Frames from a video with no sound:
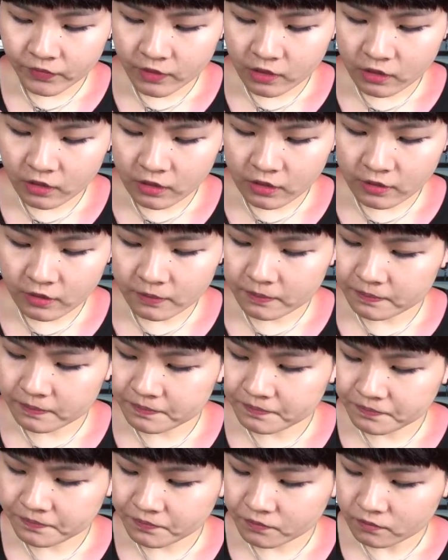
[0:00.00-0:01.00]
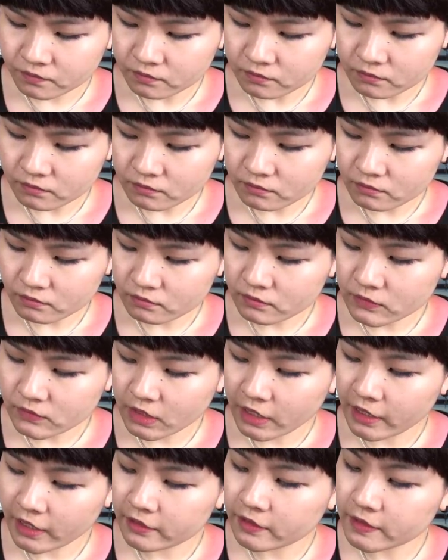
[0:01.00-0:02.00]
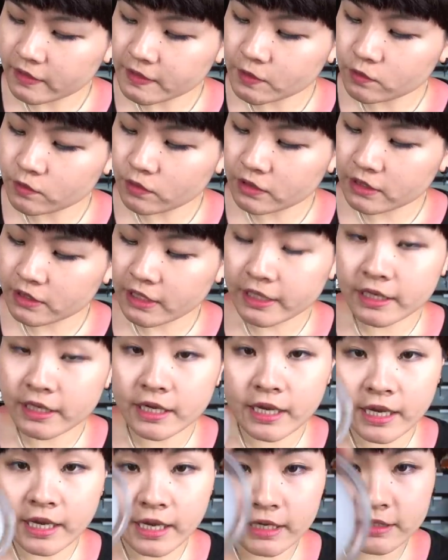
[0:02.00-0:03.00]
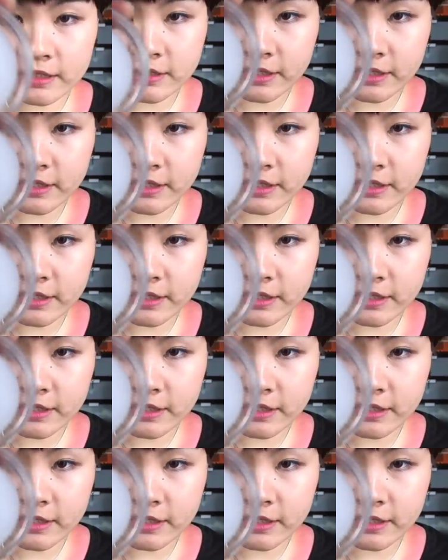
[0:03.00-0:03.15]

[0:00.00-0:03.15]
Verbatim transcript: Um, it does look like it has